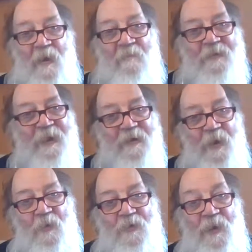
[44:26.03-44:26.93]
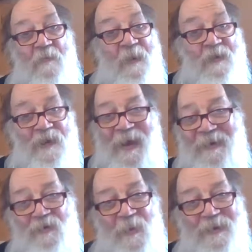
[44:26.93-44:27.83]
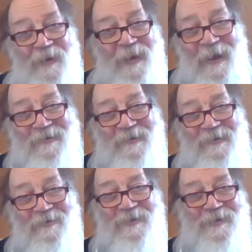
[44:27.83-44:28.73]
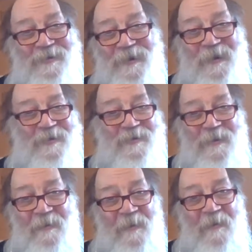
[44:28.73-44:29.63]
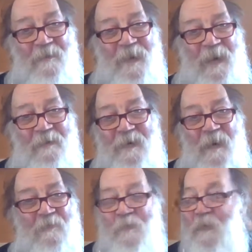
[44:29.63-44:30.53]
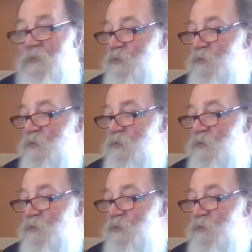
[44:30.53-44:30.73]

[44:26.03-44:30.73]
But they don't. That's what the Constitution says that government was